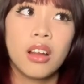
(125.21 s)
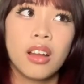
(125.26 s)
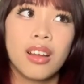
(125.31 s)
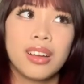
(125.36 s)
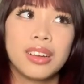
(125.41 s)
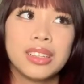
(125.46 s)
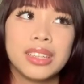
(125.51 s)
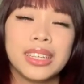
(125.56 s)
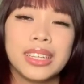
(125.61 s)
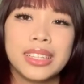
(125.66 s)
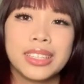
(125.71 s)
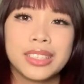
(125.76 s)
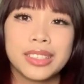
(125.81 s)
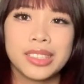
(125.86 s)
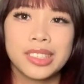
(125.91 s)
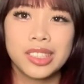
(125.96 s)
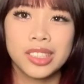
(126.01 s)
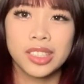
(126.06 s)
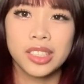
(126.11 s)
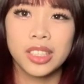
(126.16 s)
are like
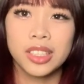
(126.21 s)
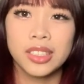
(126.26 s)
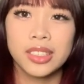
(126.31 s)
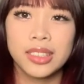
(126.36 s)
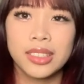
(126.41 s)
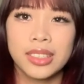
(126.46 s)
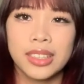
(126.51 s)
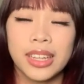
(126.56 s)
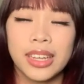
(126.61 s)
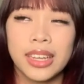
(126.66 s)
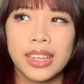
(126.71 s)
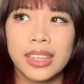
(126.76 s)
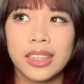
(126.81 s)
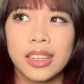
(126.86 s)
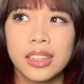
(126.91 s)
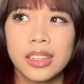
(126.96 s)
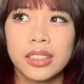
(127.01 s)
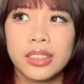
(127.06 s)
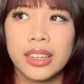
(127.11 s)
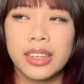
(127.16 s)
skirts and like
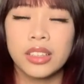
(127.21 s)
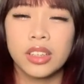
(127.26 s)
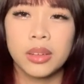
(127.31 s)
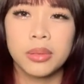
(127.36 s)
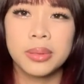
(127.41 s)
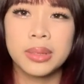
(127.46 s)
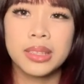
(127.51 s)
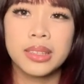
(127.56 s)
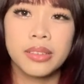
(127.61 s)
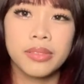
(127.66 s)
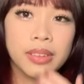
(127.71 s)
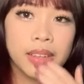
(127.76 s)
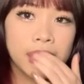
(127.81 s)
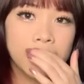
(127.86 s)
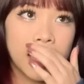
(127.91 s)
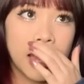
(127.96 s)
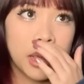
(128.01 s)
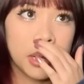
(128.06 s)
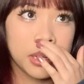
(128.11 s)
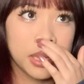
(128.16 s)
tank tops and stuff like
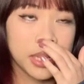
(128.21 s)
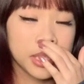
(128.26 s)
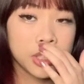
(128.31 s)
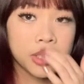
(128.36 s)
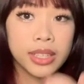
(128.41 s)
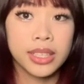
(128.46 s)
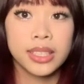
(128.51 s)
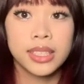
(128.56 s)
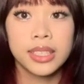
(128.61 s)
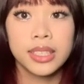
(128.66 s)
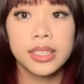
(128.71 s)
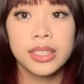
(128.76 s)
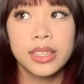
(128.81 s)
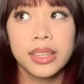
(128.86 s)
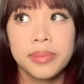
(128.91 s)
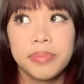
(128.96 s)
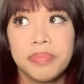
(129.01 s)
that, or like dresses,